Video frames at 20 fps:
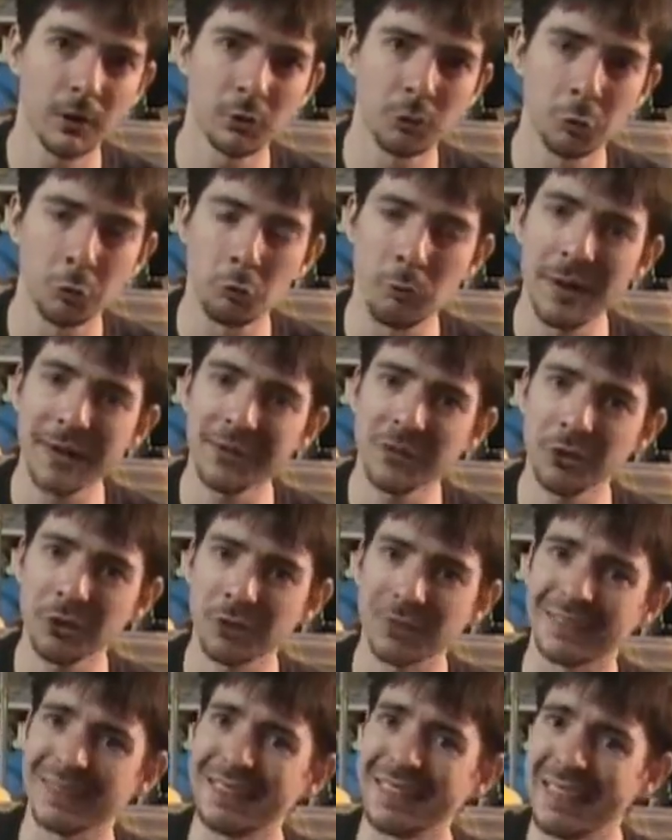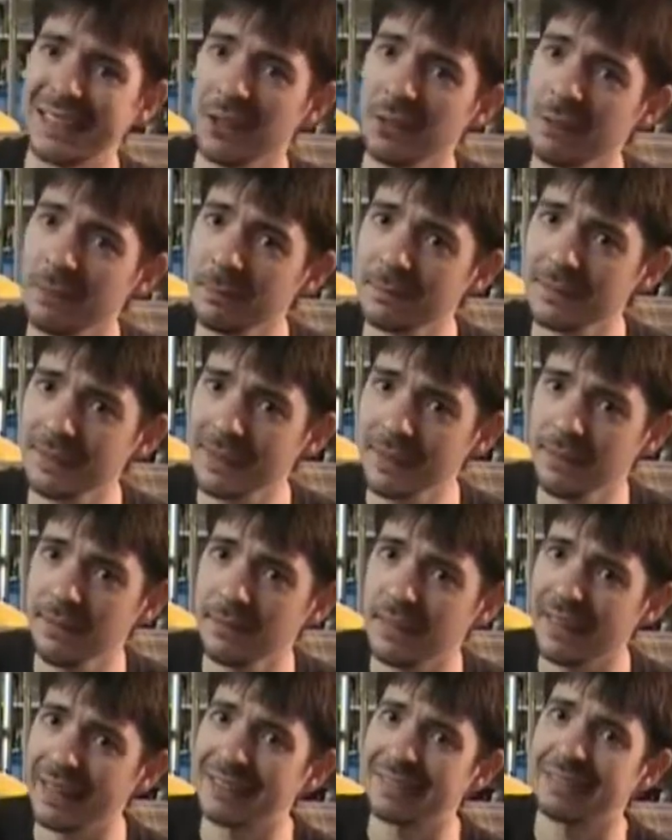Directors kill themselves
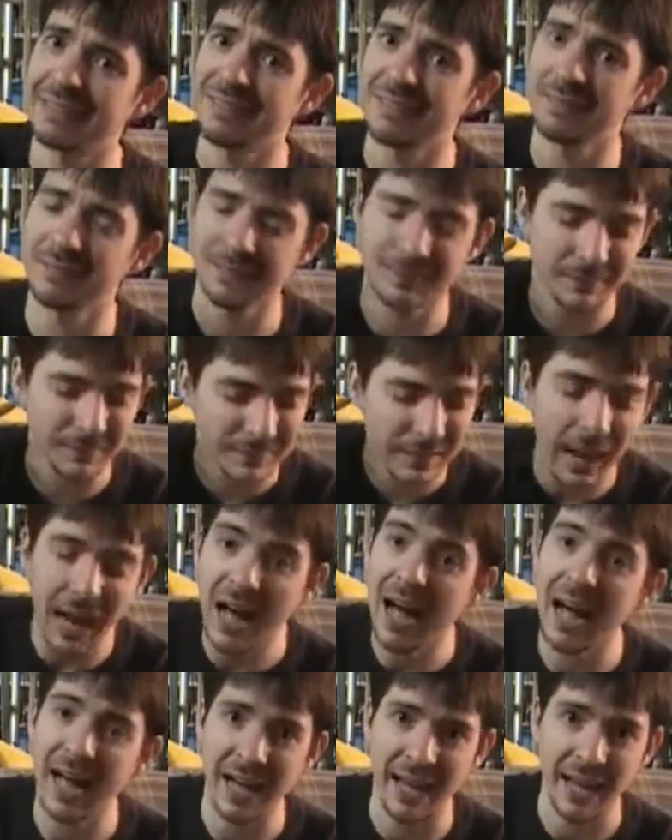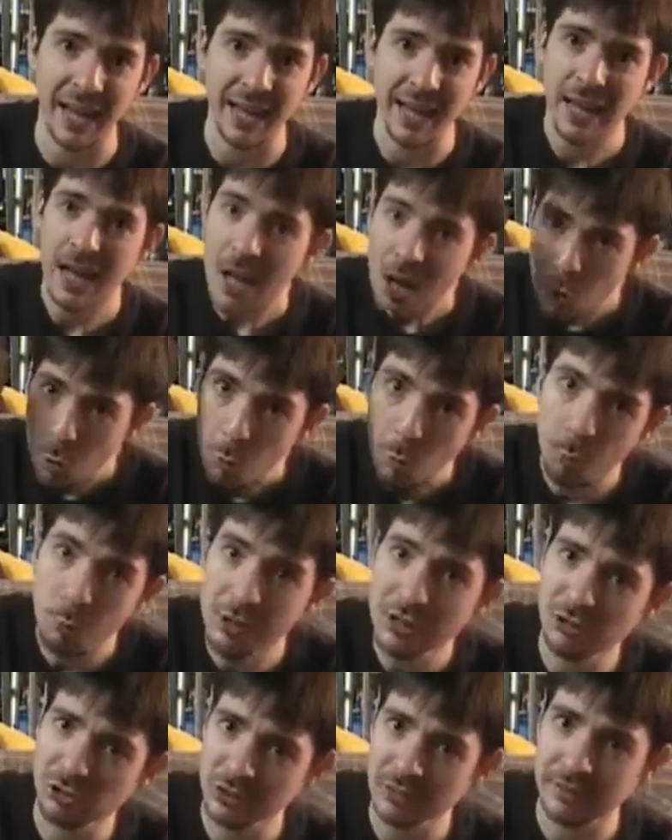and die
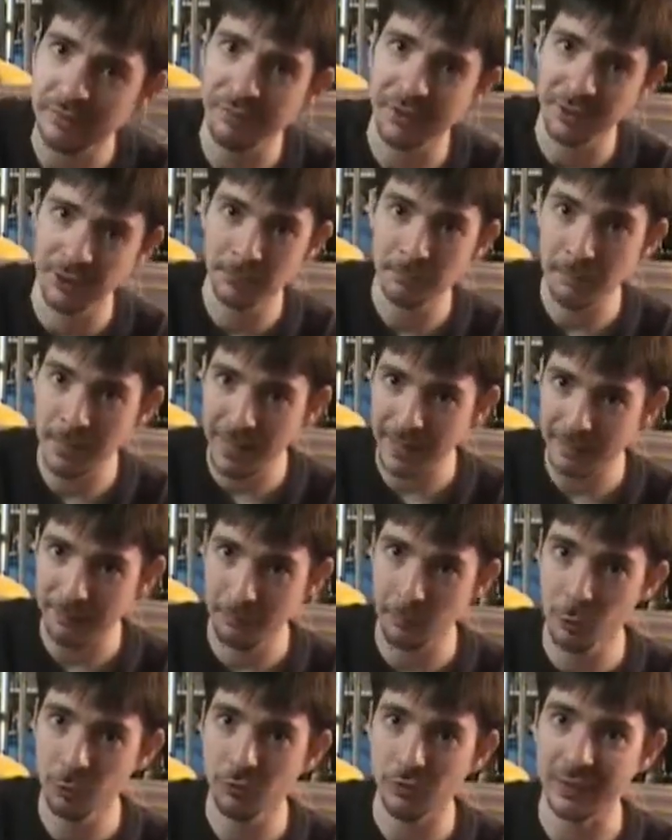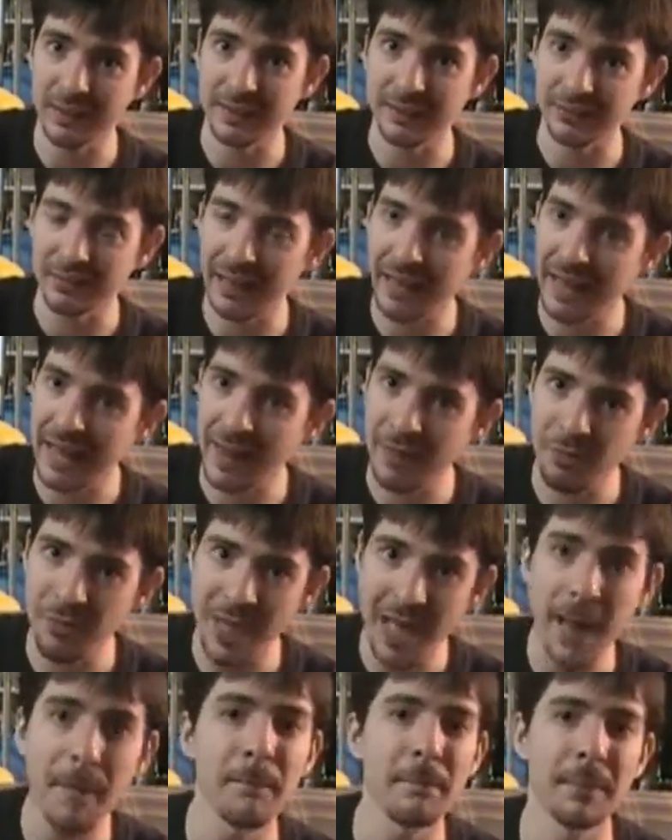wishing that they could make movies that had
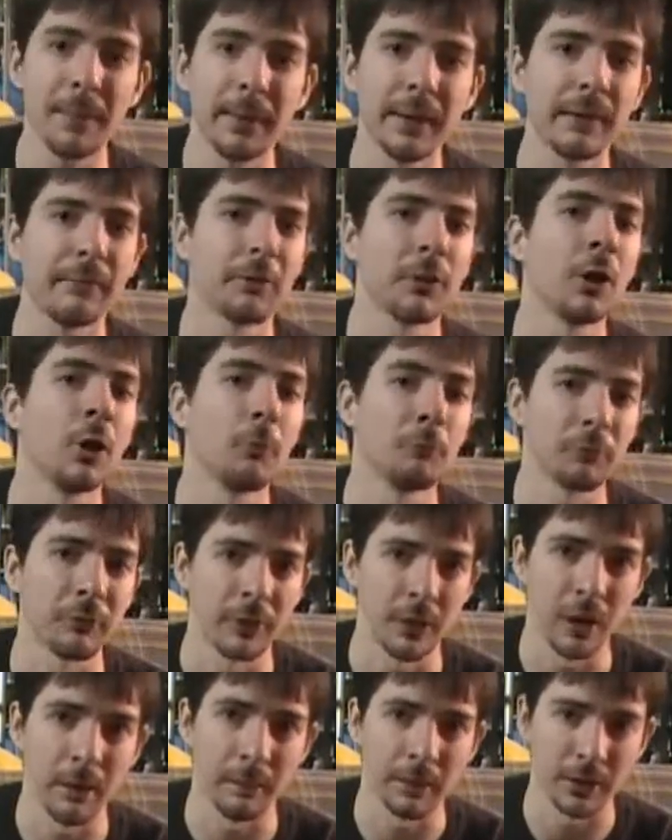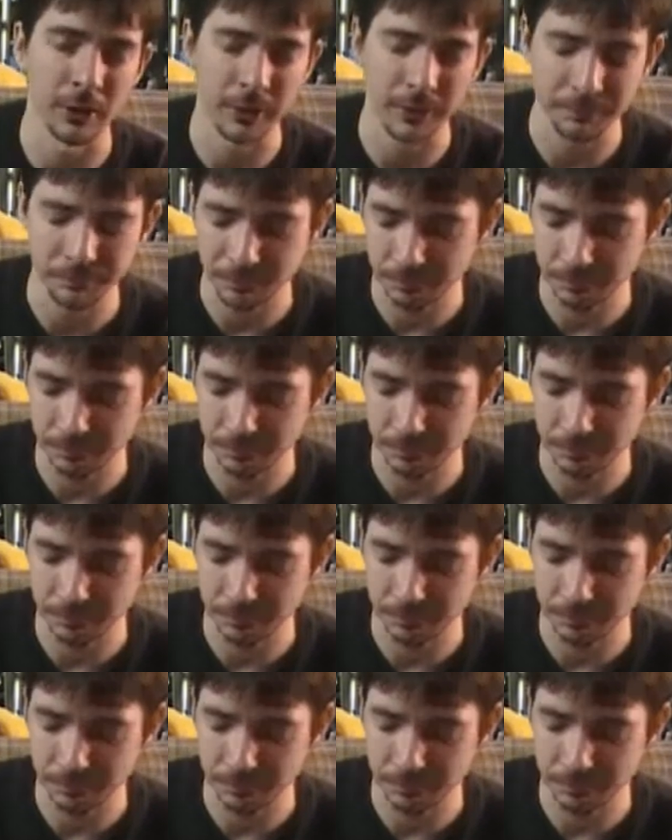that big of a cult phenomenon.